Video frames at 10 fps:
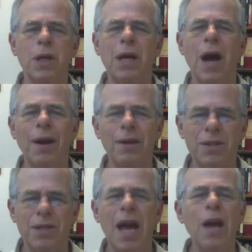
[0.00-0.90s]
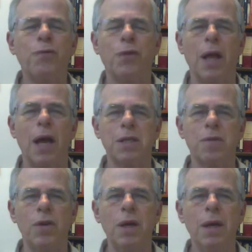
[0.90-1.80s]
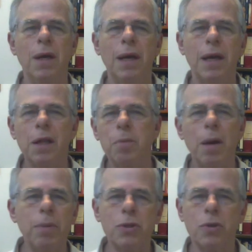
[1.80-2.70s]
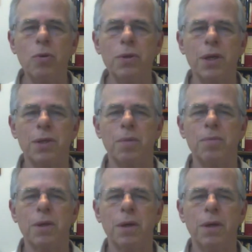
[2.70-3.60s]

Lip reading: the God is dead philosophy into the public school systems.